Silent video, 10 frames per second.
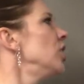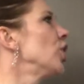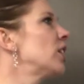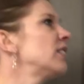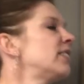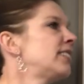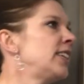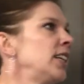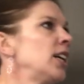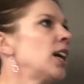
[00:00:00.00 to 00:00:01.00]
You're going to
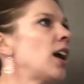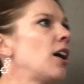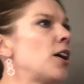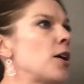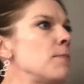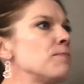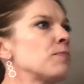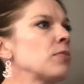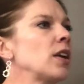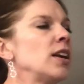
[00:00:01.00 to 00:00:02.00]
see
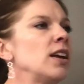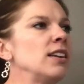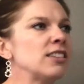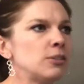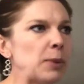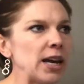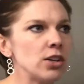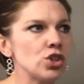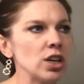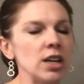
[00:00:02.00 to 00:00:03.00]
an
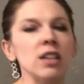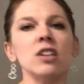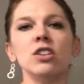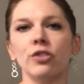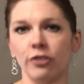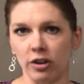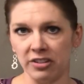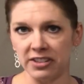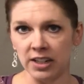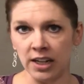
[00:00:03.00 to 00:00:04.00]
expansion in the
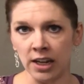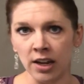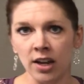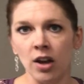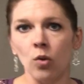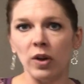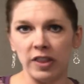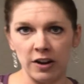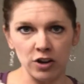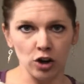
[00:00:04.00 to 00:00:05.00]
diversity
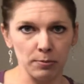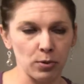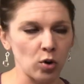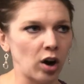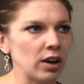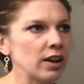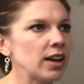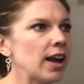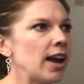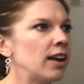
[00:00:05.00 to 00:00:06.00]
within your board.
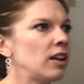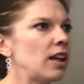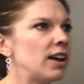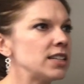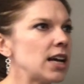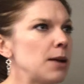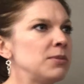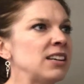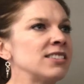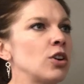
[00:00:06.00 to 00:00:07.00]
And a lot of
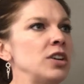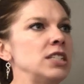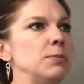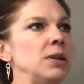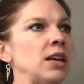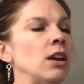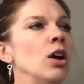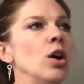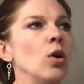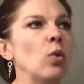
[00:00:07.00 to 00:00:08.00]
times that's going to be
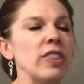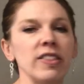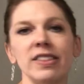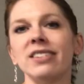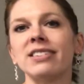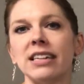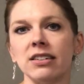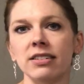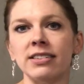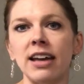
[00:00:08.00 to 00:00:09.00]
within the
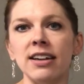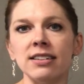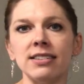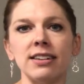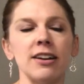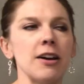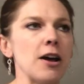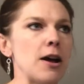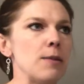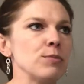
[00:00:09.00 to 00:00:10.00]
skill sets
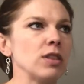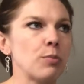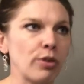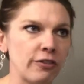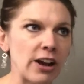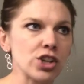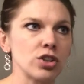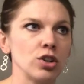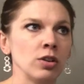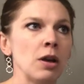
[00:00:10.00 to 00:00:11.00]
and the
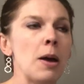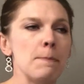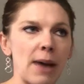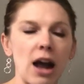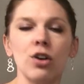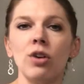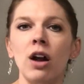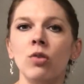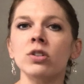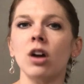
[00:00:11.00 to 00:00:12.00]
professional
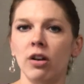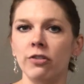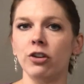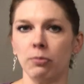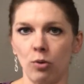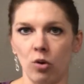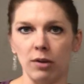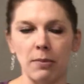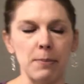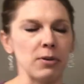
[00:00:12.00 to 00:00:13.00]
background of your
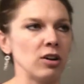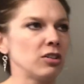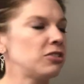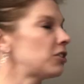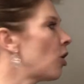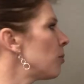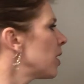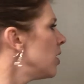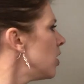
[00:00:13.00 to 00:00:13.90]
board members. So